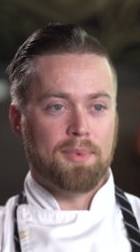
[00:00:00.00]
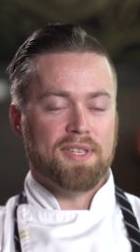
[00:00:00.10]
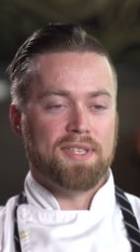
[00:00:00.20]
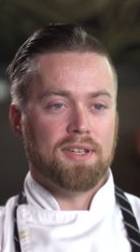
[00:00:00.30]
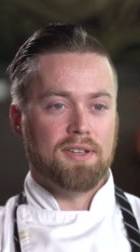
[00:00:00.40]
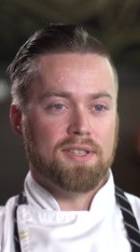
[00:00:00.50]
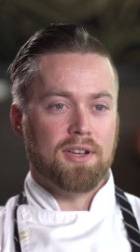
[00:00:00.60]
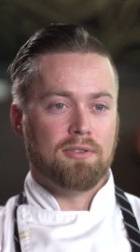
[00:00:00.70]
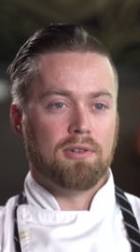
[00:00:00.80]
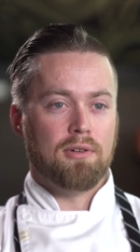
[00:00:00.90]
of the skills that
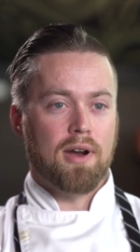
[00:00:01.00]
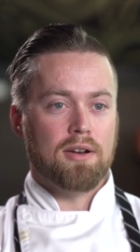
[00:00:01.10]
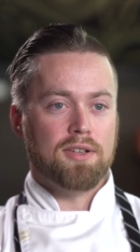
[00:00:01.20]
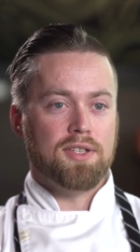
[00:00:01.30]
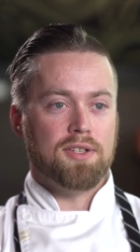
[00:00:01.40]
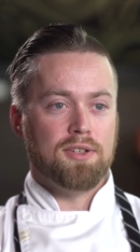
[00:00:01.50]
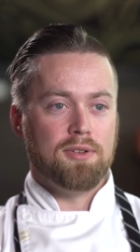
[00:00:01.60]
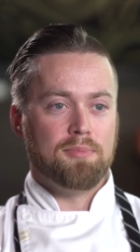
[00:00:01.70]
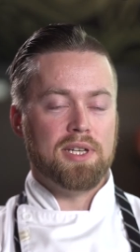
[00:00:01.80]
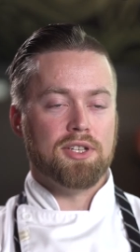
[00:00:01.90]
are required to
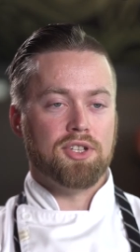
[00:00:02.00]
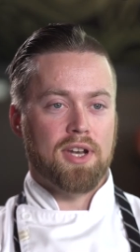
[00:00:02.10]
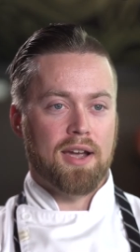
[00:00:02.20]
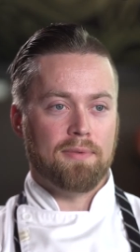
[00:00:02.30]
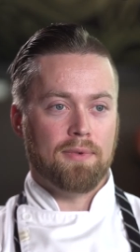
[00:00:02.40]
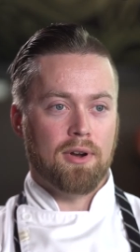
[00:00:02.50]
be a chef